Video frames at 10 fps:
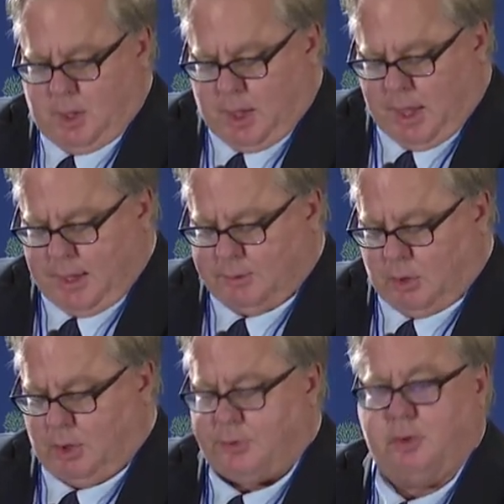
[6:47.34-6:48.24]
and
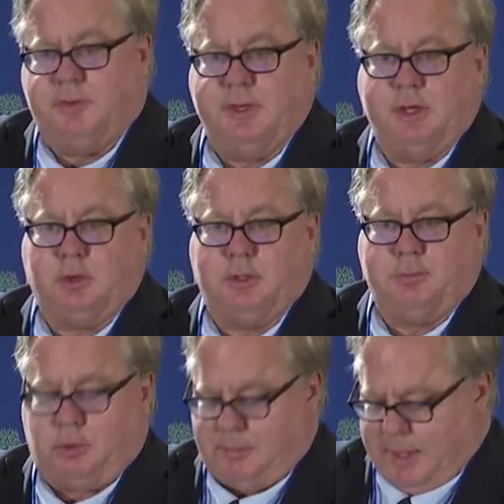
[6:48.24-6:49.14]
author of a
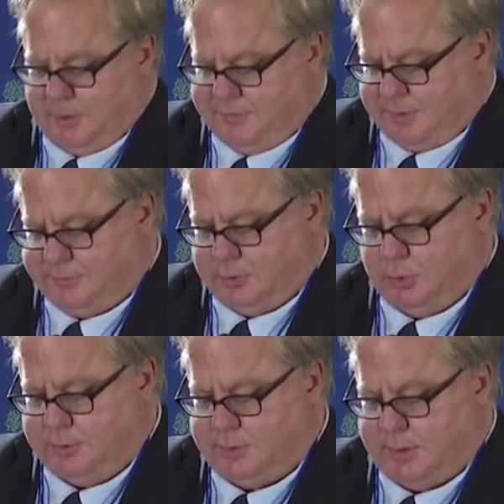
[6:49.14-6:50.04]
neoliberal
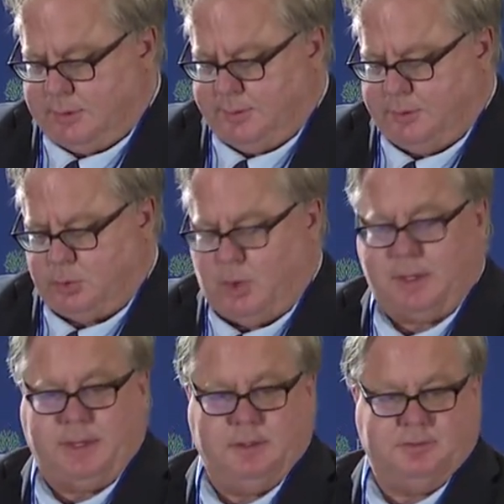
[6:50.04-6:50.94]
manifesto entitled The
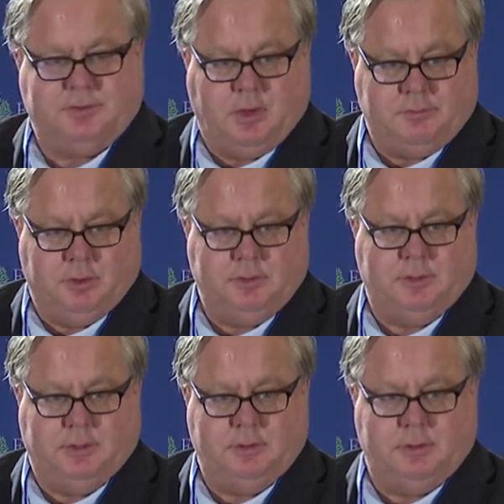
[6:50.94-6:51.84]
Twilight of
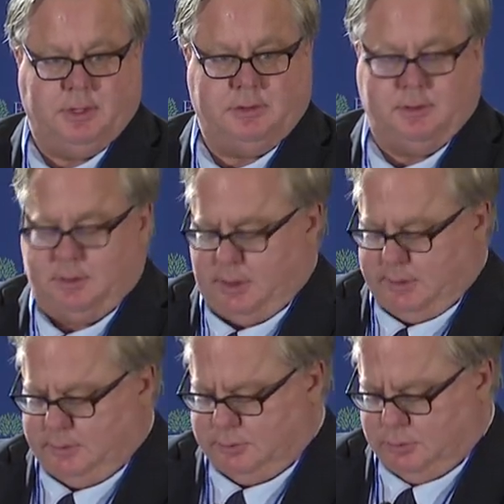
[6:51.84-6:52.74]
Sovereignty in
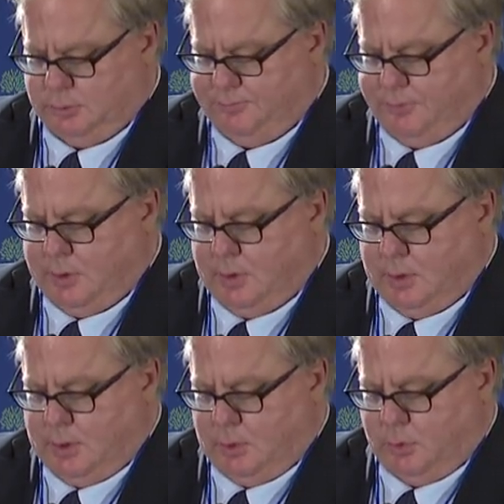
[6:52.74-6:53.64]
1992,
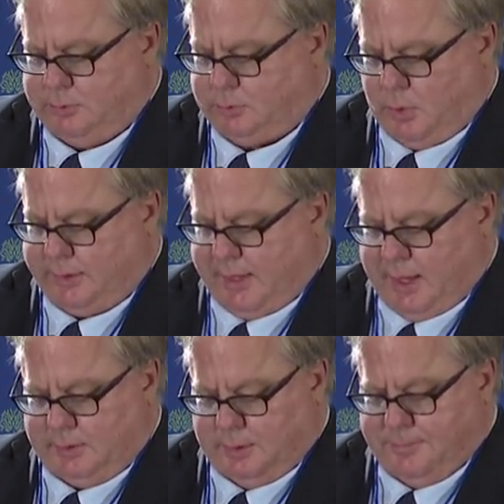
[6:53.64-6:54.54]
was quite
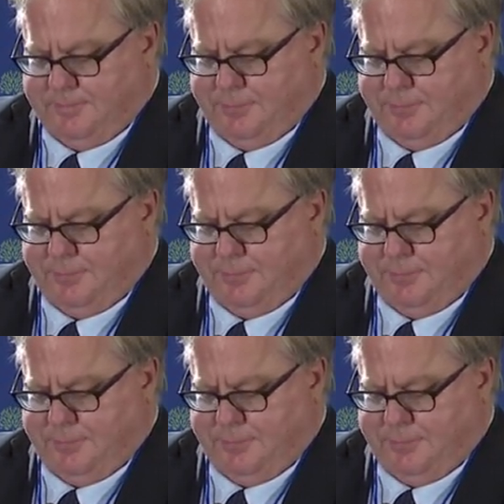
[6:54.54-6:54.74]
candid.